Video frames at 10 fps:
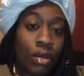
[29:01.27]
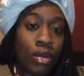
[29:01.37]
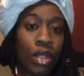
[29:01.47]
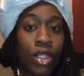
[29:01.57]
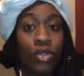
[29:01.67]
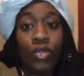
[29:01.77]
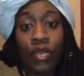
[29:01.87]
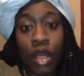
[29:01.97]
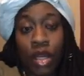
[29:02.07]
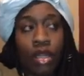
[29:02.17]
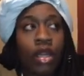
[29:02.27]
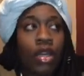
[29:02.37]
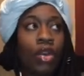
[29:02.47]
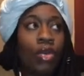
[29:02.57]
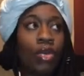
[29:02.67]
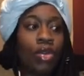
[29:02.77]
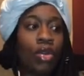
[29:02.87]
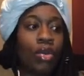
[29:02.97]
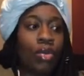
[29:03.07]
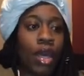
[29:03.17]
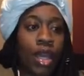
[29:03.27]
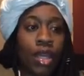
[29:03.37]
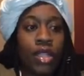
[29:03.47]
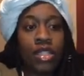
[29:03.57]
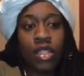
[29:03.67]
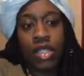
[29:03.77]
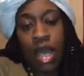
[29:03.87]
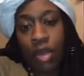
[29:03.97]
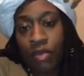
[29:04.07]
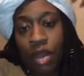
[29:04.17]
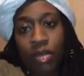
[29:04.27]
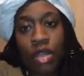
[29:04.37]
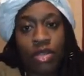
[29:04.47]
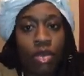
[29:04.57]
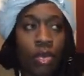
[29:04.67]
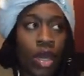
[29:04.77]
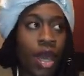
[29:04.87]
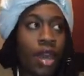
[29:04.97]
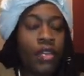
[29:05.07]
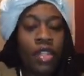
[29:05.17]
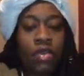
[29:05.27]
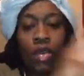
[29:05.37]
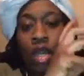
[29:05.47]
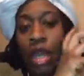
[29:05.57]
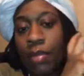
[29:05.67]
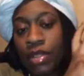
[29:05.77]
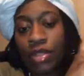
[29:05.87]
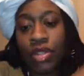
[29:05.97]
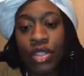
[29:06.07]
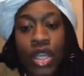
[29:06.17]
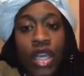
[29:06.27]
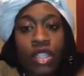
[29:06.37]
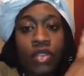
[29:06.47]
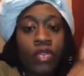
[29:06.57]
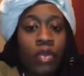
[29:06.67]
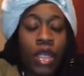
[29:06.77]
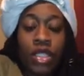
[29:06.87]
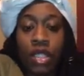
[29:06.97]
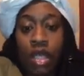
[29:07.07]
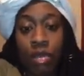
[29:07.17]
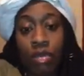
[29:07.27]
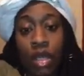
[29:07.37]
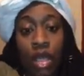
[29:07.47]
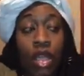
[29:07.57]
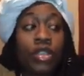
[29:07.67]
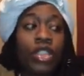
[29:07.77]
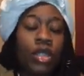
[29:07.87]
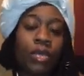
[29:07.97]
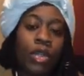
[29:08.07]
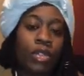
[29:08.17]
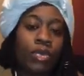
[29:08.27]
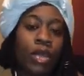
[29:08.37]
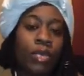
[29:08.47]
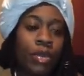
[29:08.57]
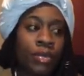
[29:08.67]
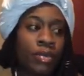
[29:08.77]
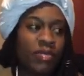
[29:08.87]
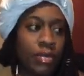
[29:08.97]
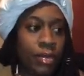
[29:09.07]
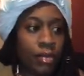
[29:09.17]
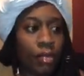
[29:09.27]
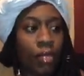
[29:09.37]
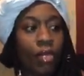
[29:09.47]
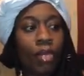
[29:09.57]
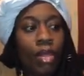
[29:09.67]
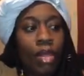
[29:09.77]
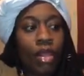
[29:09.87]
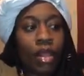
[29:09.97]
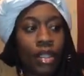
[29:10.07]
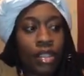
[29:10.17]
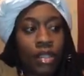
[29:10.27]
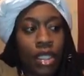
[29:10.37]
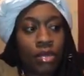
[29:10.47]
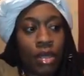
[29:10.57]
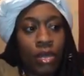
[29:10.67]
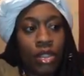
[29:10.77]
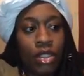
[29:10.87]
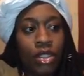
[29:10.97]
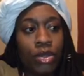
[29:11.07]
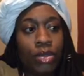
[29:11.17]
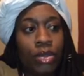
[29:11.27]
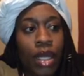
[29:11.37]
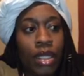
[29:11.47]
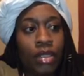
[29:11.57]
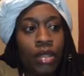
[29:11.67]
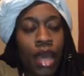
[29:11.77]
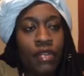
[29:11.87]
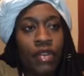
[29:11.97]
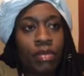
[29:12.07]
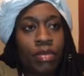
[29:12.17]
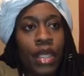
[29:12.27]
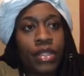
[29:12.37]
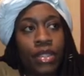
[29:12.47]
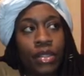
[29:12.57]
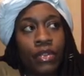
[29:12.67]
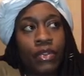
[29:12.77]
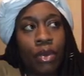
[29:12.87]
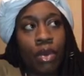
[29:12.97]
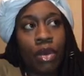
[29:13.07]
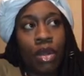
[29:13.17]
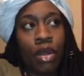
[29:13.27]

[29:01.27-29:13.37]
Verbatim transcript: that you vetted that know, you know, hey, this is a time frame. Here's what we have, and it's being able to exchange information and energy amongst people. So that's what I wanted to do, like have a mixer for